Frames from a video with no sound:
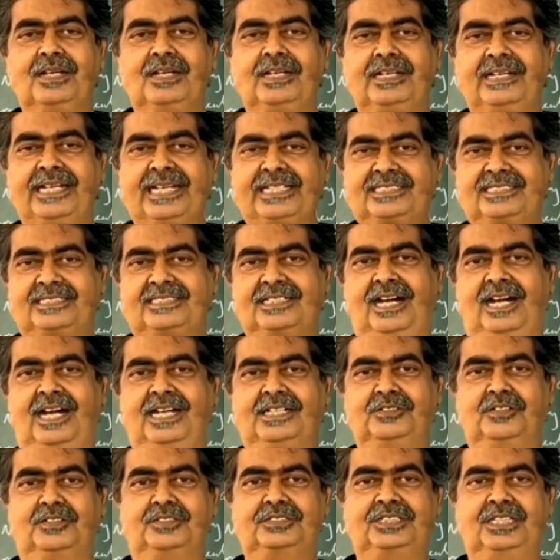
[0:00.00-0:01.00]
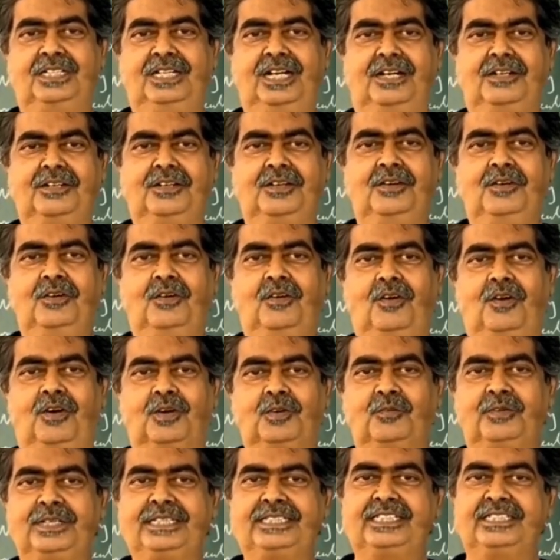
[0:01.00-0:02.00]
less hydroxyl ion,
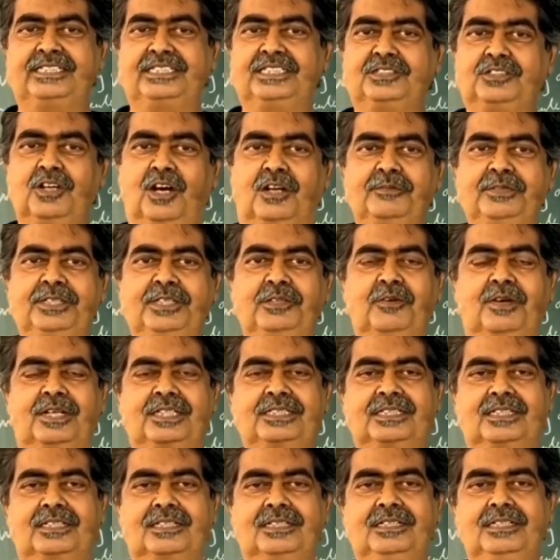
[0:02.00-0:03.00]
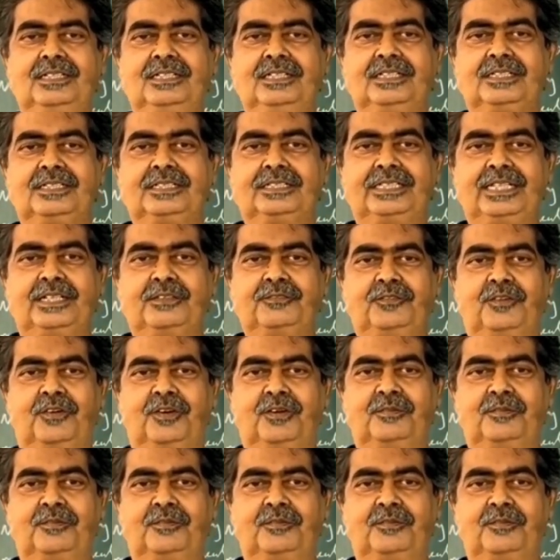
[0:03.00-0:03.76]
or when they dissolve in water, they